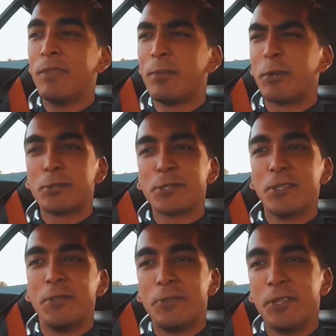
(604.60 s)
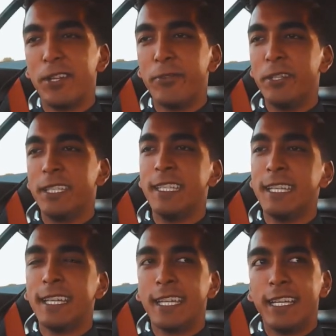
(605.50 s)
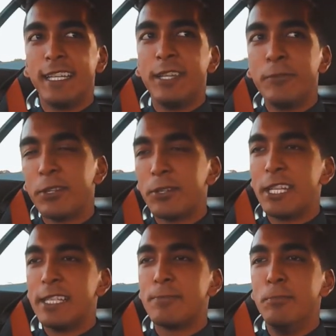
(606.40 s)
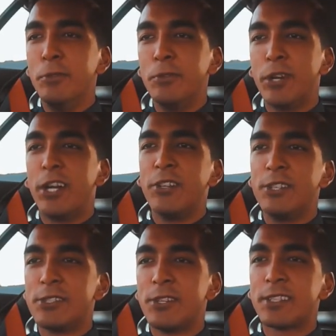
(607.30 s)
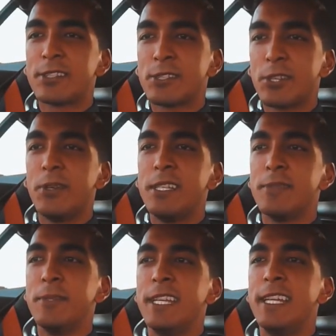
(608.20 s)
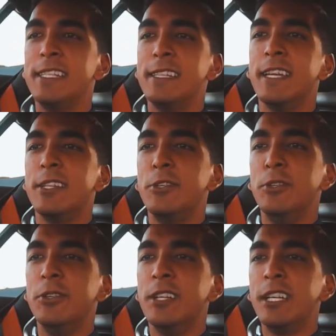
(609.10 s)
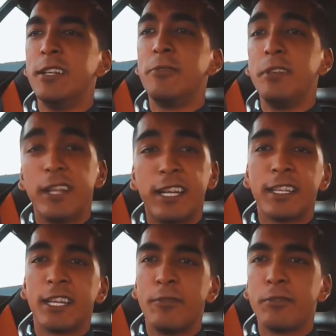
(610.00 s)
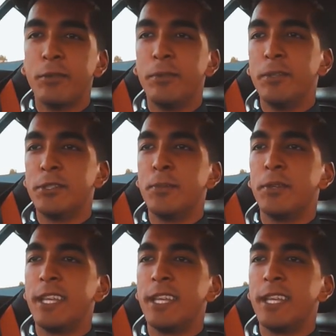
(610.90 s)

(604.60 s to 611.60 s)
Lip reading: but also the thrill of it. Even though it does move around, it's not so intimidating that you feel uncomfortable to put